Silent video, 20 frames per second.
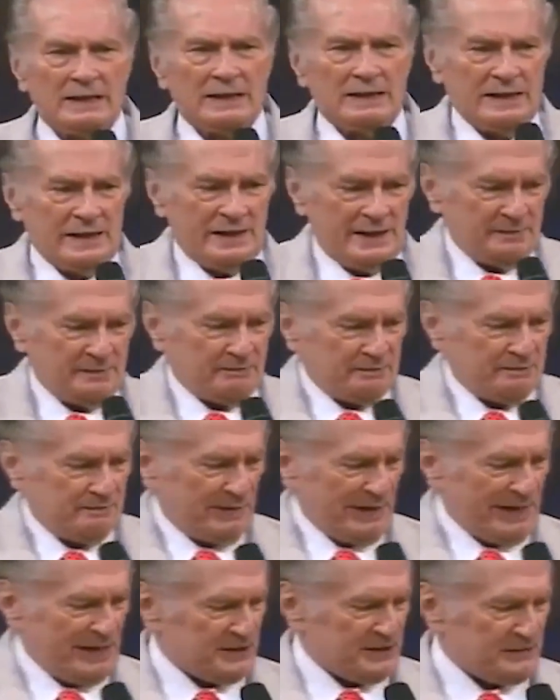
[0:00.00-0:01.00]
He
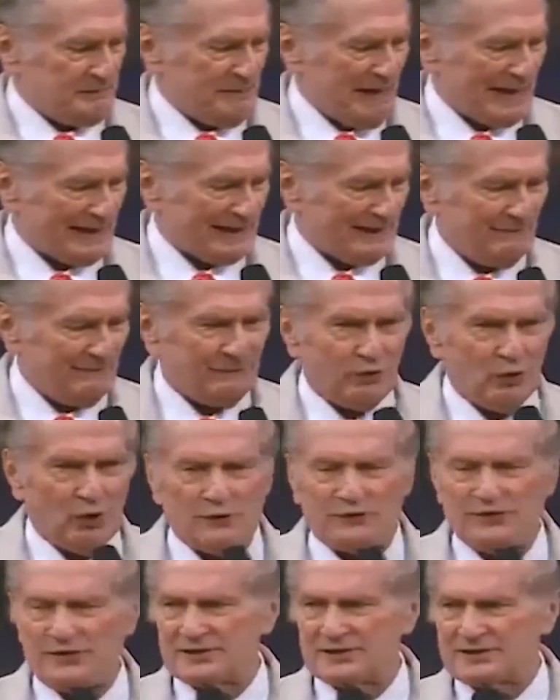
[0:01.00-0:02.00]
paced back and
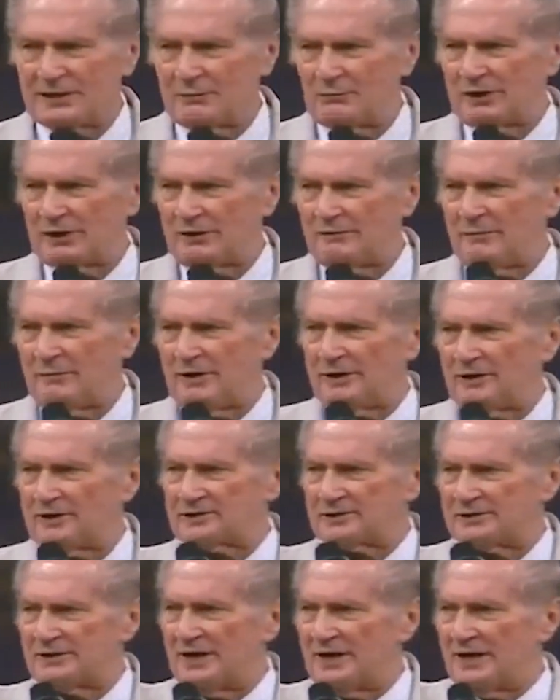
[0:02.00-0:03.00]
forth. He said, I want everybody to
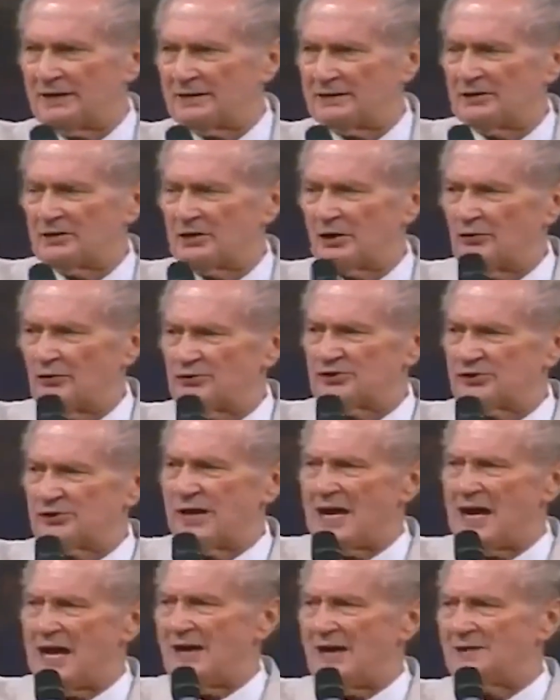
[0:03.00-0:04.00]
stand. Close your
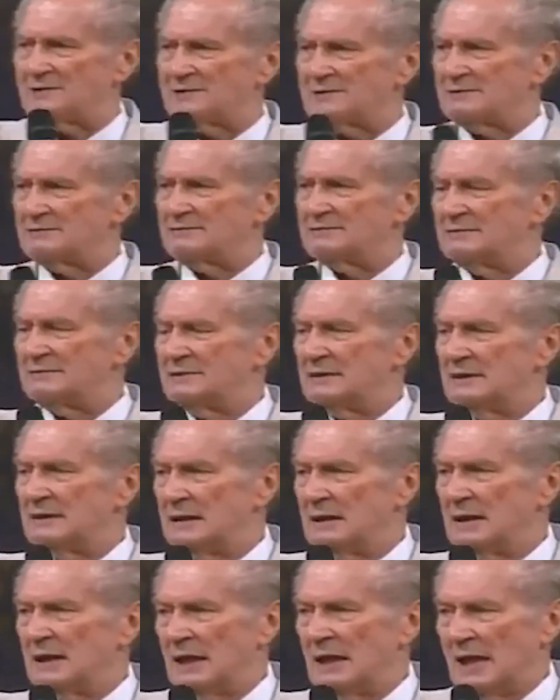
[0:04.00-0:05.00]
eyes.
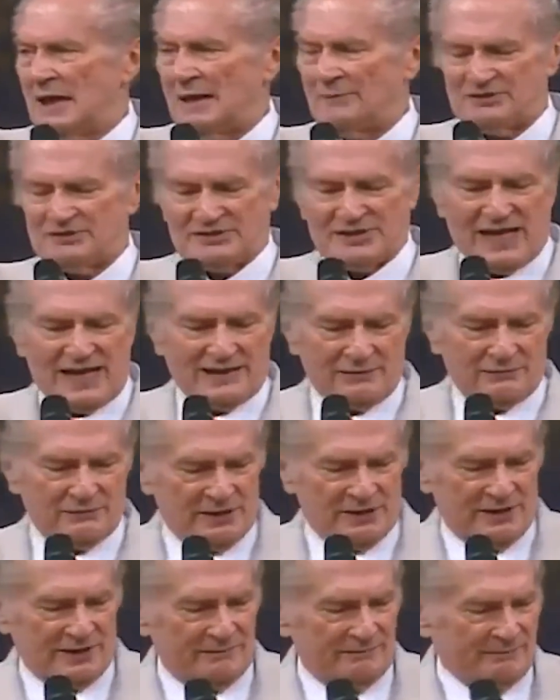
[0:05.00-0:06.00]
I'm standing with
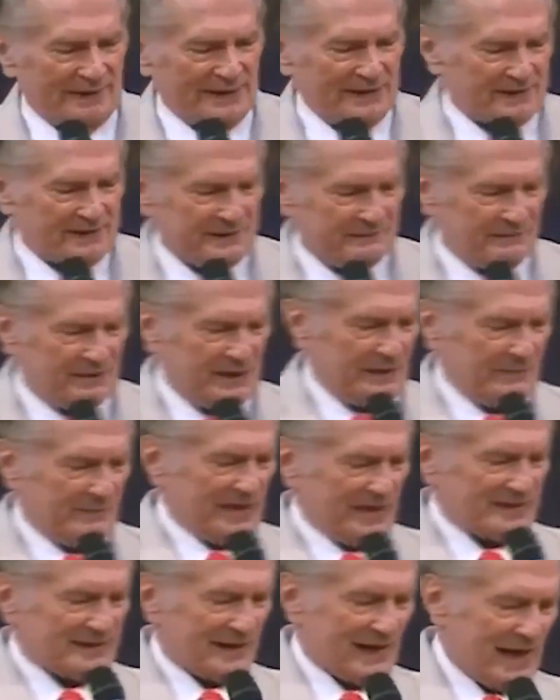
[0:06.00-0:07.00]
him, pacing with him. I
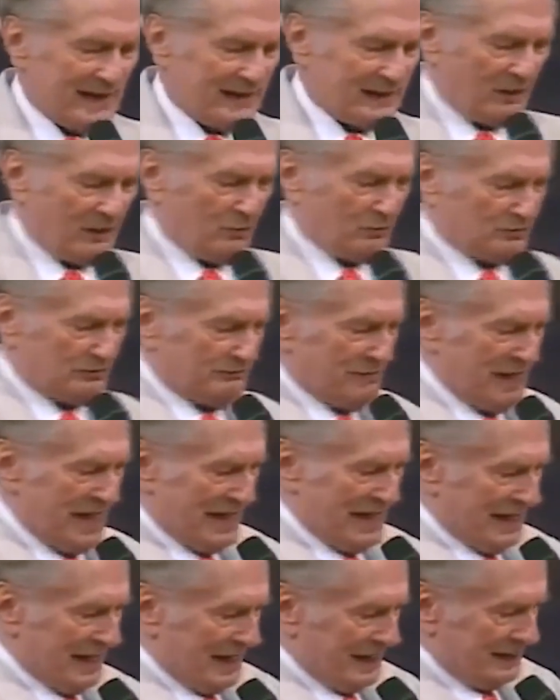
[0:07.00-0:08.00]
said, I ain't closing my
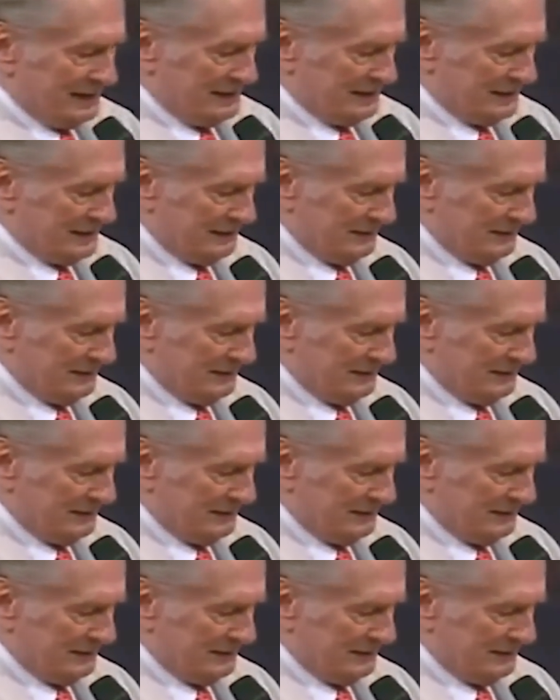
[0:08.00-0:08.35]
eyes.